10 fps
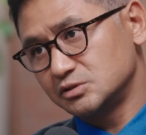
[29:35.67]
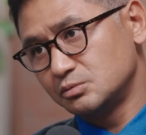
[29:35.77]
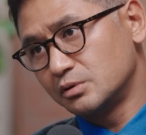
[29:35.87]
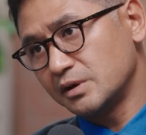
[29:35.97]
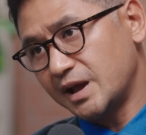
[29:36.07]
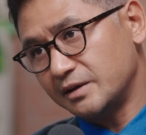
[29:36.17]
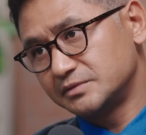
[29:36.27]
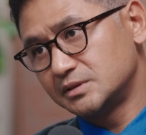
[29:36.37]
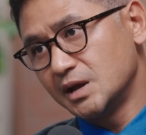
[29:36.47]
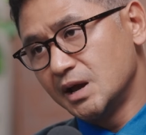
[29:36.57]
You want to have
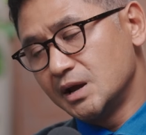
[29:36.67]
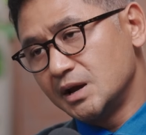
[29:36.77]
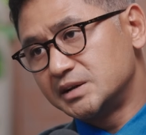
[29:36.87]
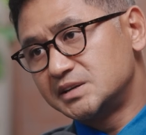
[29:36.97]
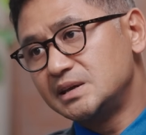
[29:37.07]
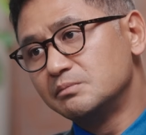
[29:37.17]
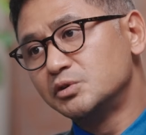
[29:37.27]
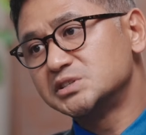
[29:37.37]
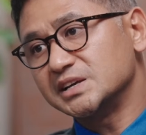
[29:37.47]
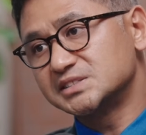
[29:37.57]
a team
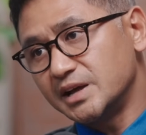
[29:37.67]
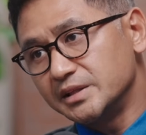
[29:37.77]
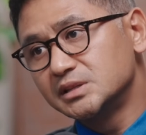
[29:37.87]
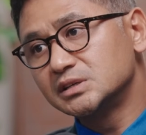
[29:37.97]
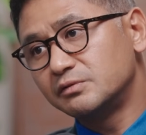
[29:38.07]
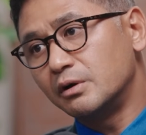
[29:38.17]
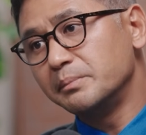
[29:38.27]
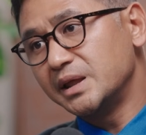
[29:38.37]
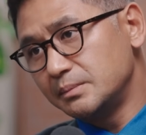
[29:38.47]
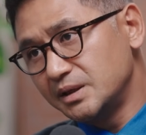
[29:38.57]
which has done this for
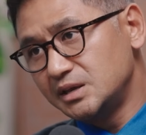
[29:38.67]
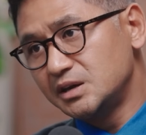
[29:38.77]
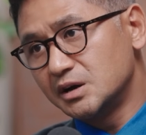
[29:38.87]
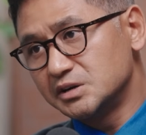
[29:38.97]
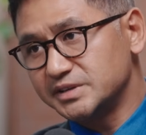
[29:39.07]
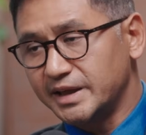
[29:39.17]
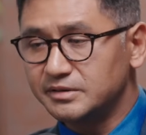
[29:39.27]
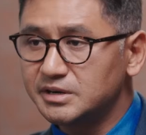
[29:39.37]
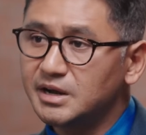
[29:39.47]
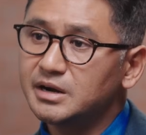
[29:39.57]
many, many years and
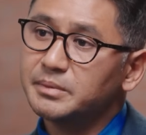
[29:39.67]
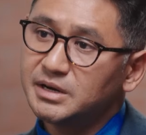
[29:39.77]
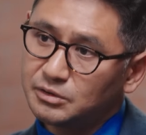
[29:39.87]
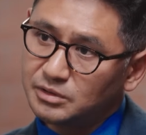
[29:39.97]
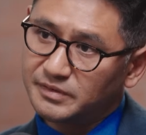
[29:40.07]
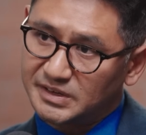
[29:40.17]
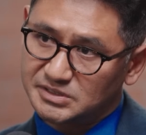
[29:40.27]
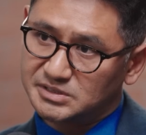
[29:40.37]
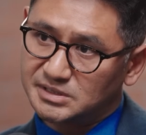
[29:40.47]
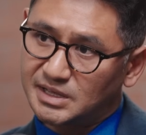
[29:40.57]
returned money to
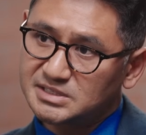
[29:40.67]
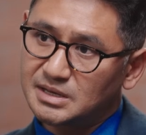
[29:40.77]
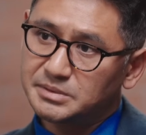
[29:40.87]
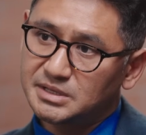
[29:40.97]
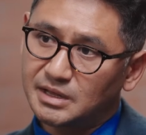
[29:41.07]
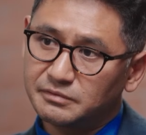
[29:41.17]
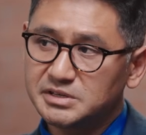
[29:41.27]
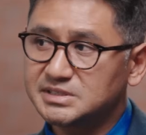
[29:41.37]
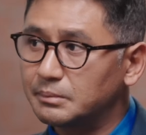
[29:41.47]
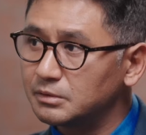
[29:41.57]
investors. And that's something that, for
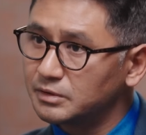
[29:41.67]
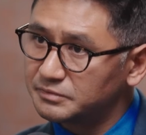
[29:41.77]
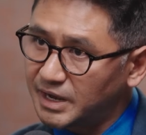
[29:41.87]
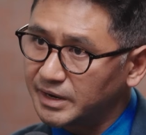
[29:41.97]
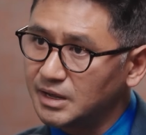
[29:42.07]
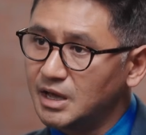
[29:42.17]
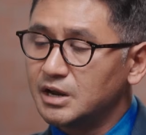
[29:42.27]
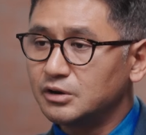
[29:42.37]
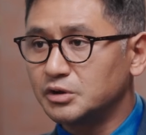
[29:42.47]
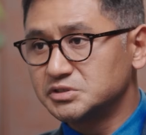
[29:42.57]
example, we've done
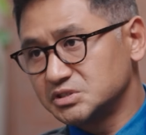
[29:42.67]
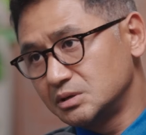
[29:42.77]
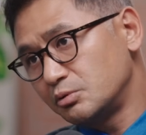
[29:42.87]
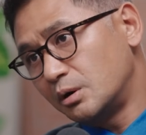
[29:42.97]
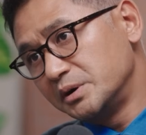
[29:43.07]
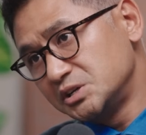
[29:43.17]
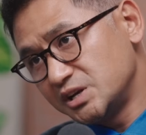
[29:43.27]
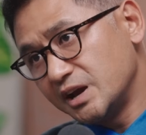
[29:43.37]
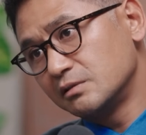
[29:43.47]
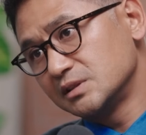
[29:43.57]
not just in property
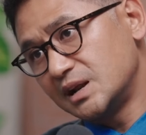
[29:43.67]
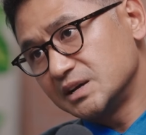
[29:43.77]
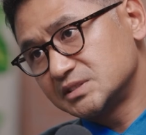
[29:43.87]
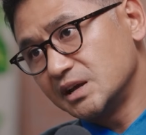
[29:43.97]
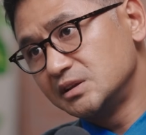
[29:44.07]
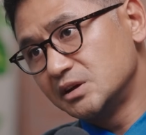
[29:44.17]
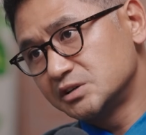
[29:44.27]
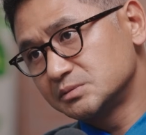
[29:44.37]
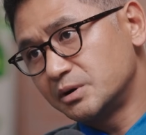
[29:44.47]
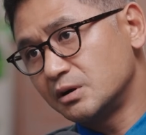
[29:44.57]
share over the last 10 years,
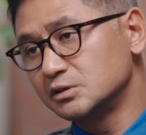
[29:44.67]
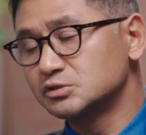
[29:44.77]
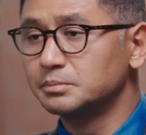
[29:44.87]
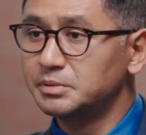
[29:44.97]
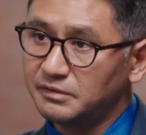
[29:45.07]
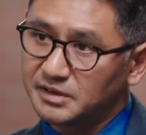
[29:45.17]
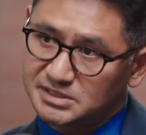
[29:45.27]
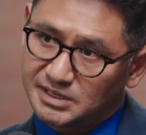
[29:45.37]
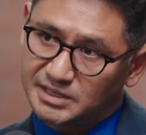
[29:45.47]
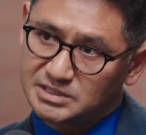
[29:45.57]
but also
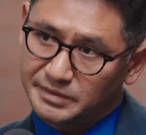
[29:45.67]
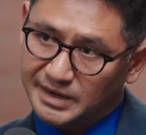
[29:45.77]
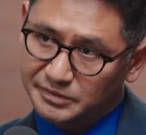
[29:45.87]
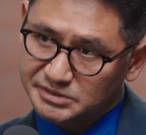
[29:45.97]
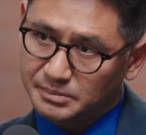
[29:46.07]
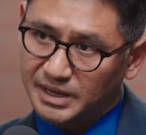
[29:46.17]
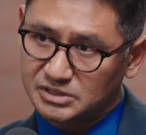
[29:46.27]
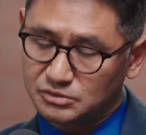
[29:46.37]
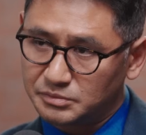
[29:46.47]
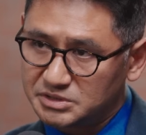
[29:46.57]
previously. Let's say when I was in
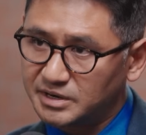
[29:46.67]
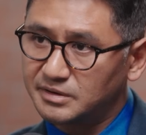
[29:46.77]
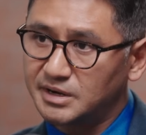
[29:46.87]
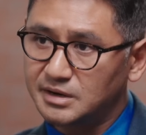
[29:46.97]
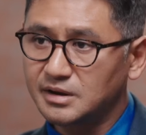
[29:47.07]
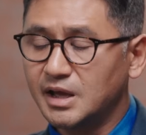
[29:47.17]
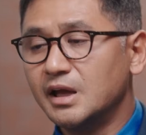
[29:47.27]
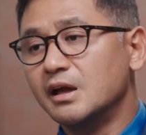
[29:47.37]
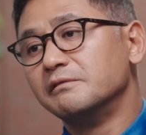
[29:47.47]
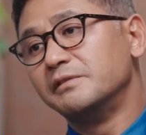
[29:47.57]
Blackstone, we generated
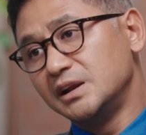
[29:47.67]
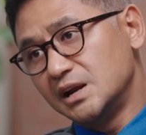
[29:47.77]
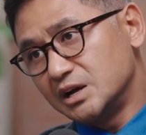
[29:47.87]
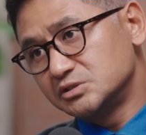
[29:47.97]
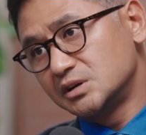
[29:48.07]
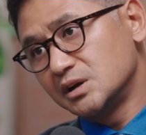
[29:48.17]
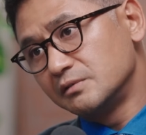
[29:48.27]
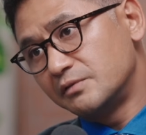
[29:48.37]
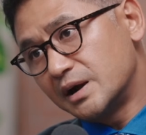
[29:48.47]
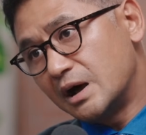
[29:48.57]
very large return
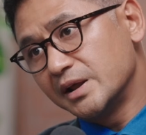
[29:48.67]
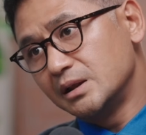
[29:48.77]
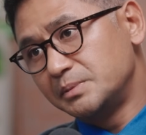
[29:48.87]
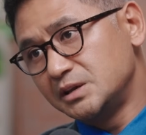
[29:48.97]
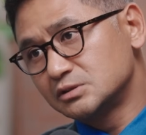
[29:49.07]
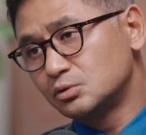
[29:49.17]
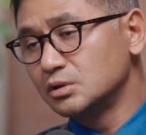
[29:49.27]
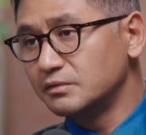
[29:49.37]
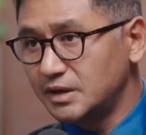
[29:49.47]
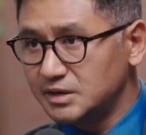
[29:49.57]
for our LPs through the
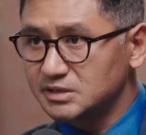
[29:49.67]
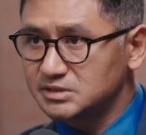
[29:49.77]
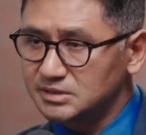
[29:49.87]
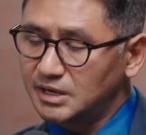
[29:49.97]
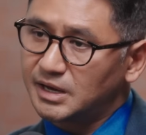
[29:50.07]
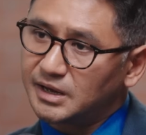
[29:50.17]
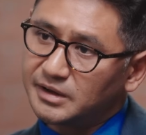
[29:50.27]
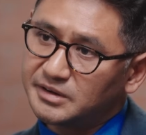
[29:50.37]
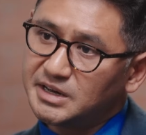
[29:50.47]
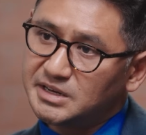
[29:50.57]
various
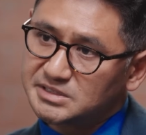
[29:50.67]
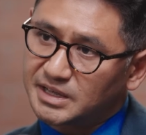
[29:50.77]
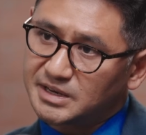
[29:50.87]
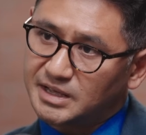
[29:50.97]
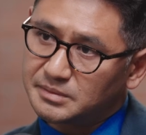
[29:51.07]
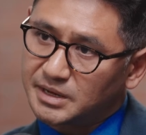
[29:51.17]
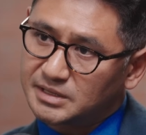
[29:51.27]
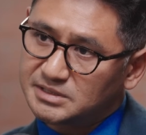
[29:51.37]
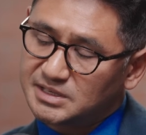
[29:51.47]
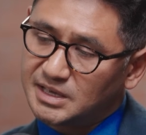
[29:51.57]
REITs and
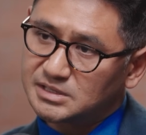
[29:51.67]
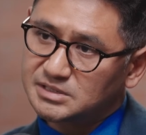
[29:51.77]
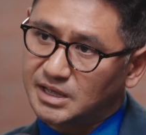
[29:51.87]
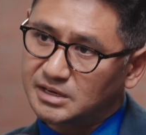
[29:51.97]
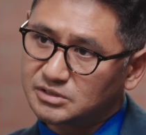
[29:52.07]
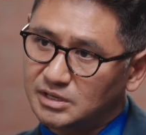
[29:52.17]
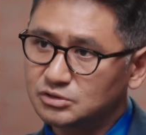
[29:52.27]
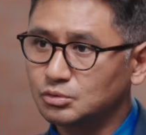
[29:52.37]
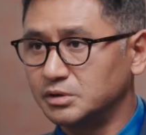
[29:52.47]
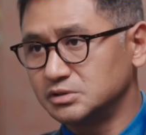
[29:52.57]
sales and
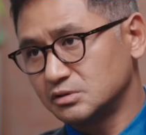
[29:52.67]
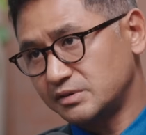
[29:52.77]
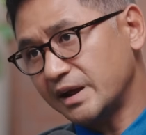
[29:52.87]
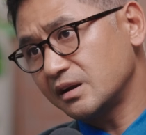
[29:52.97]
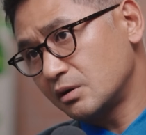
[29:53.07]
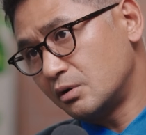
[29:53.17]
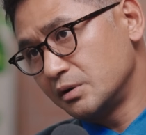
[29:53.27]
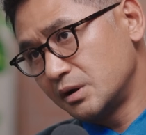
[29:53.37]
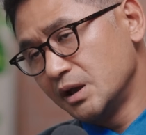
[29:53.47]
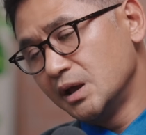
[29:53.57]
so on. So track
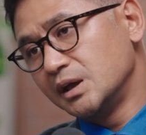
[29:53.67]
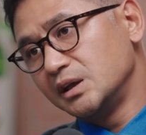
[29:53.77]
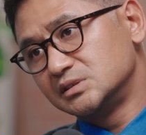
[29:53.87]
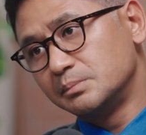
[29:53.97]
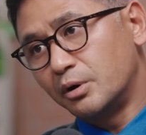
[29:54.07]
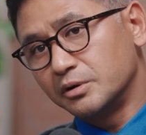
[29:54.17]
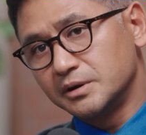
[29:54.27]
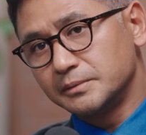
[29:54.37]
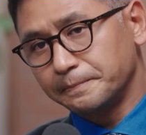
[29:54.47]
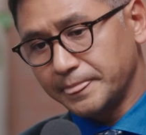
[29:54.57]
record is
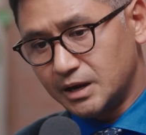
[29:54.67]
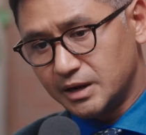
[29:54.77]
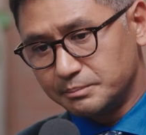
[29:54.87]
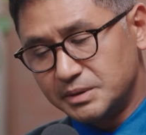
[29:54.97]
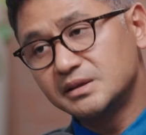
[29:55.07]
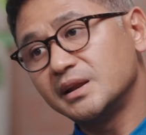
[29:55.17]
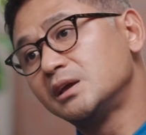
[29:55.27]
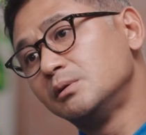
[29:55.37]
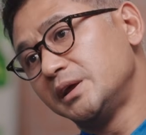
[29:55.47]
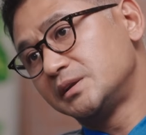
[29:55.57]
important. Being
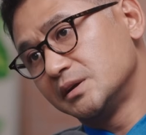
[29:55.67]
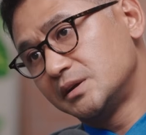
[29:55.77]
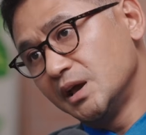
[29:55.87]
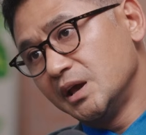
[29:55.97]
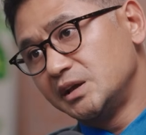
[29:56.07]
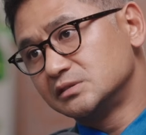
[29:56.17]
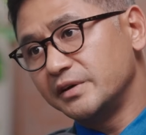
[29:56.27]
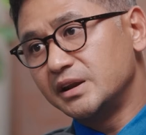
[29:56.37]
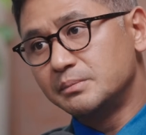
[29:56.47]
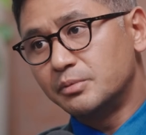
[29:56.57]
regulated is
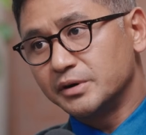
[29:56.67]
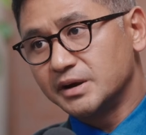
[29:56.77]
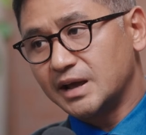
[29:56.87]
very important.